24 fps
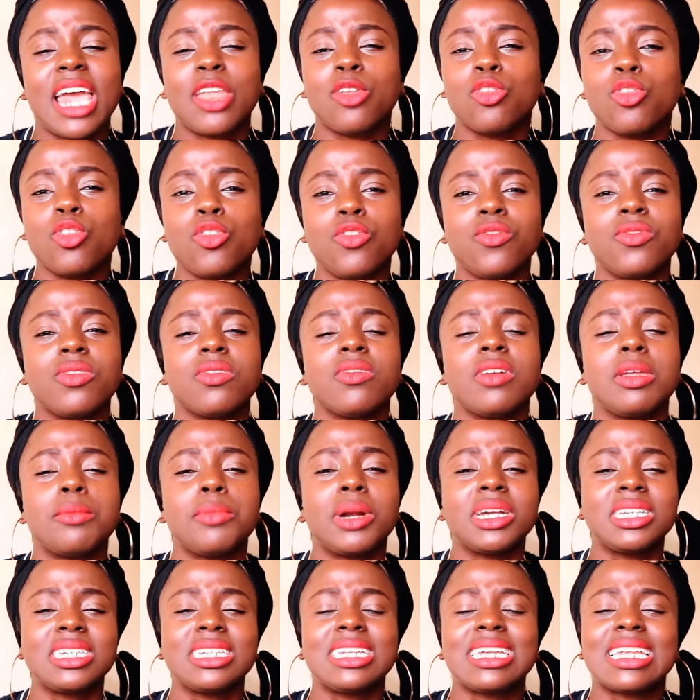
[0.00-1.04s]
I don't know, you've even
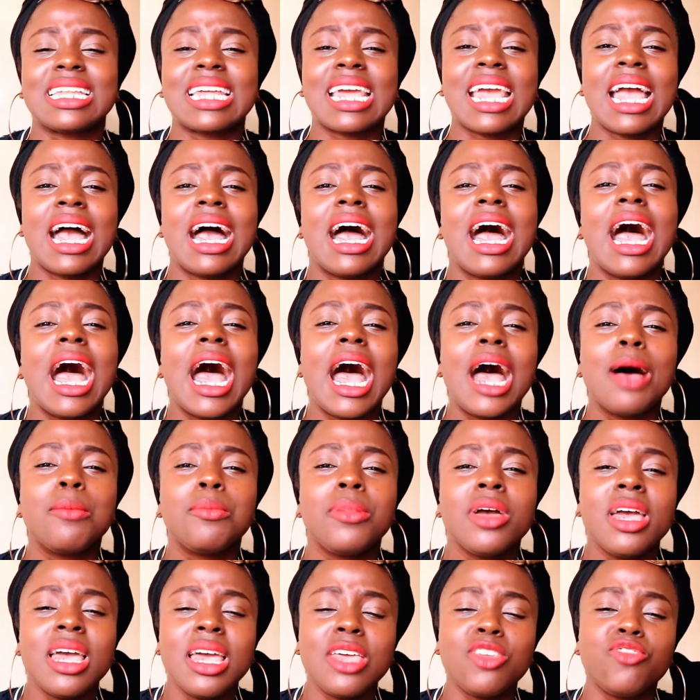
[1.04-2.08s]
budgeted
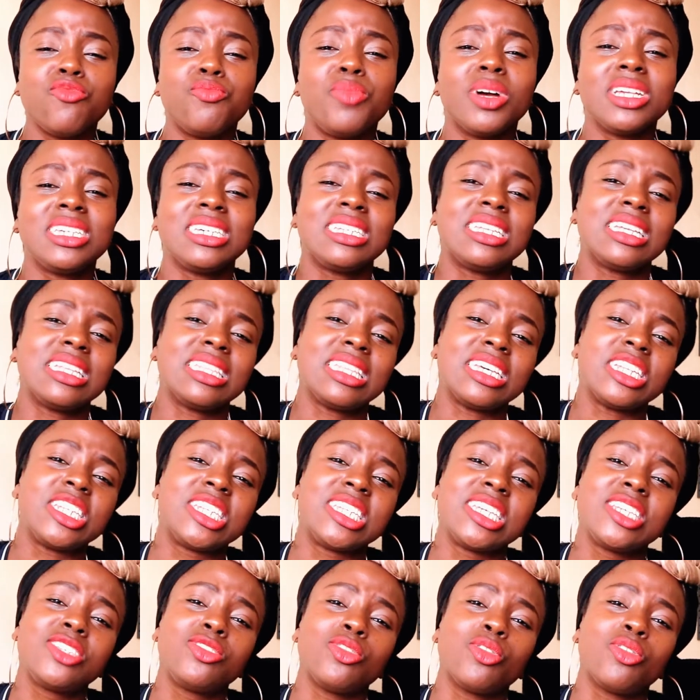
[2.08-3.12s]
cab, you've budgeted the
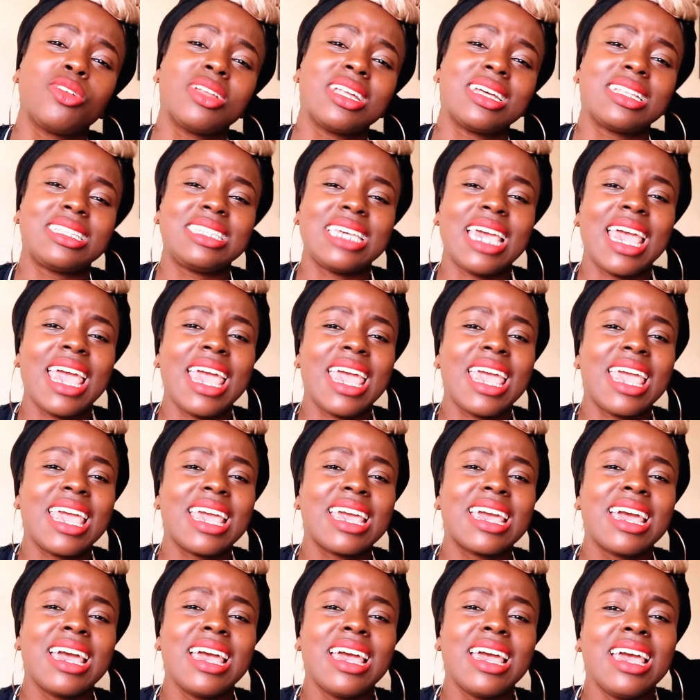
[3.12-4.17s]
drinks you're gonna
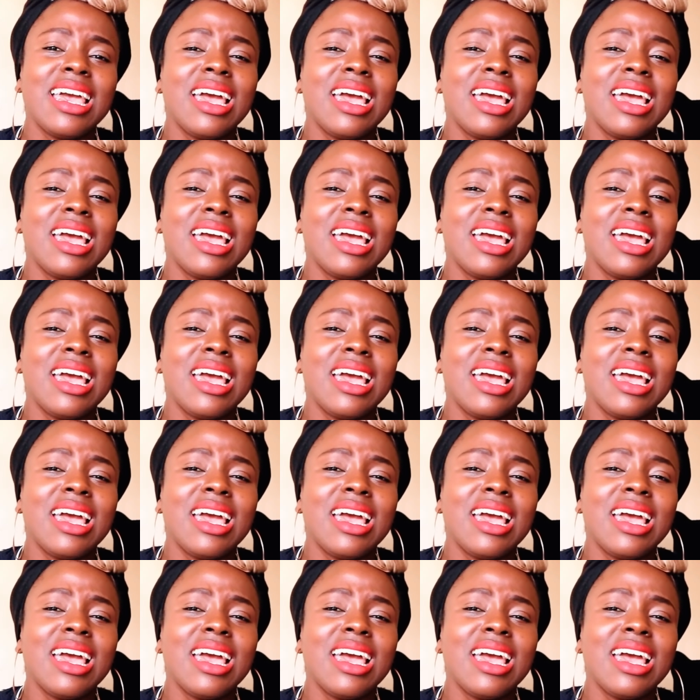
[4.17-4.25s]
take,